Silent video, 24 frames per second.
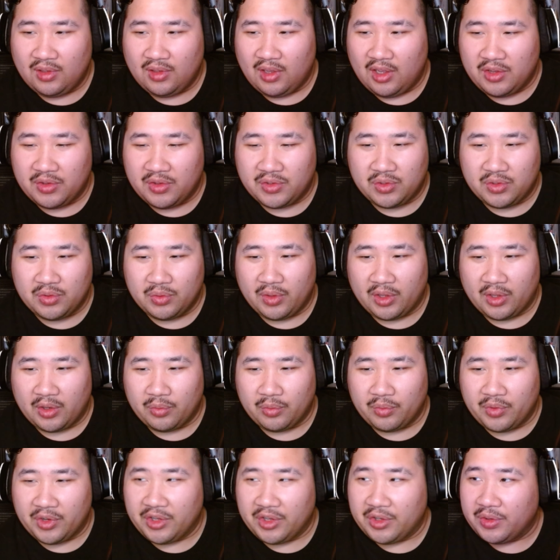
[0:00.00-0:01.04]
I used to do like
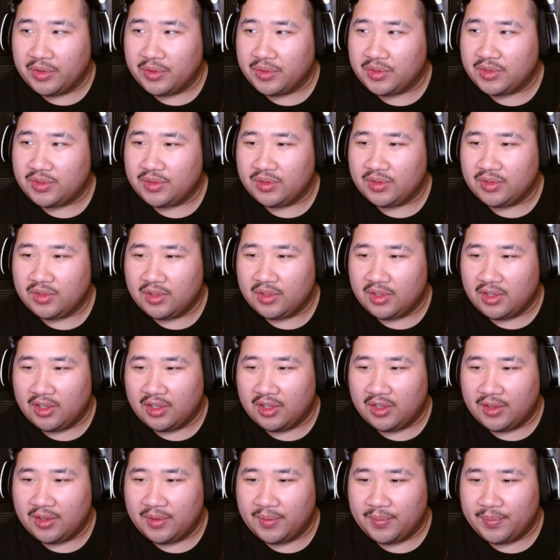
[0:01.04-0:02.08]
reels.
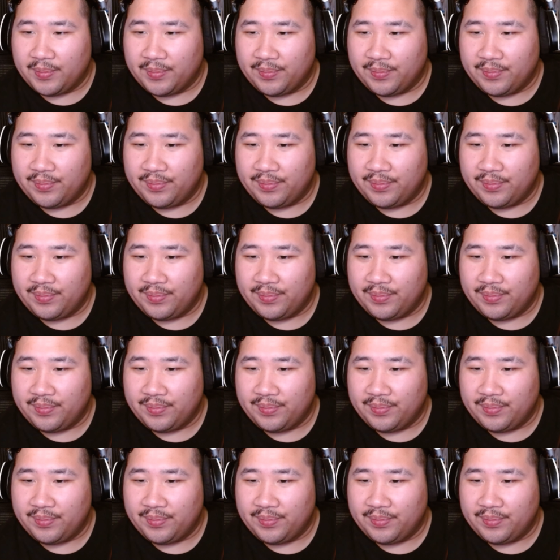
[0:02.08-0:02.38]
Um,